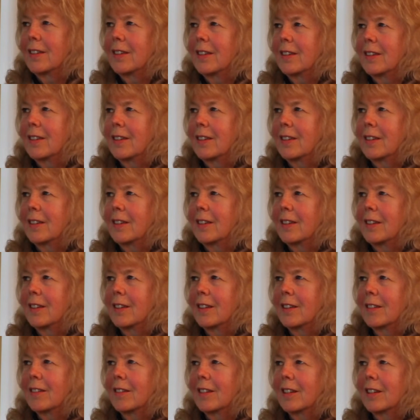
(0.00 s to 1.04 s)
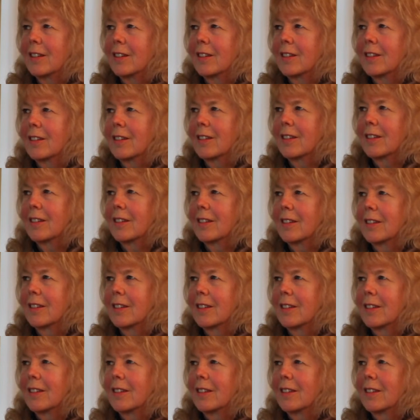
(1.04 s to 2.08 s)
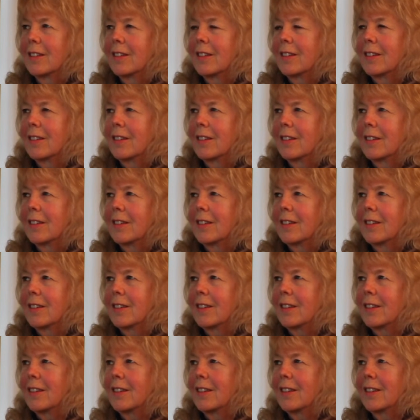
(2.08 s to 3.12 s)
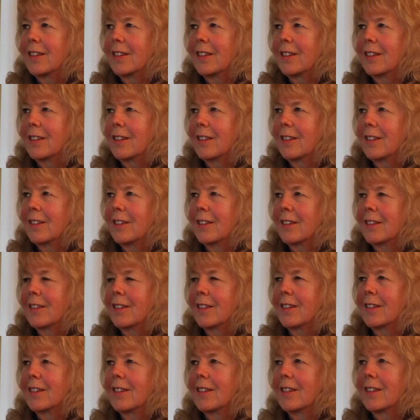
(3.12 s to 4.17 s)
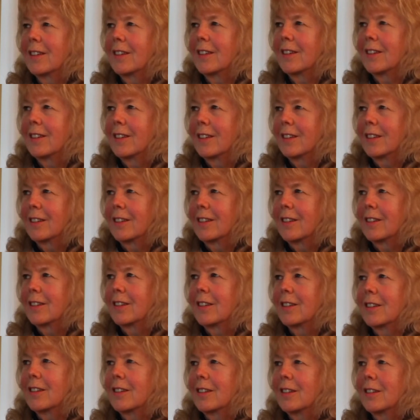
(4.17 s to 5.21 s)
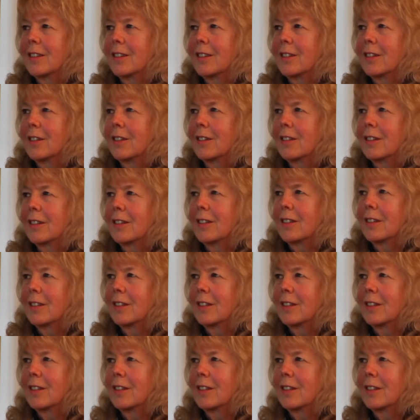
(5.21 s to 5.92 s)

(silent)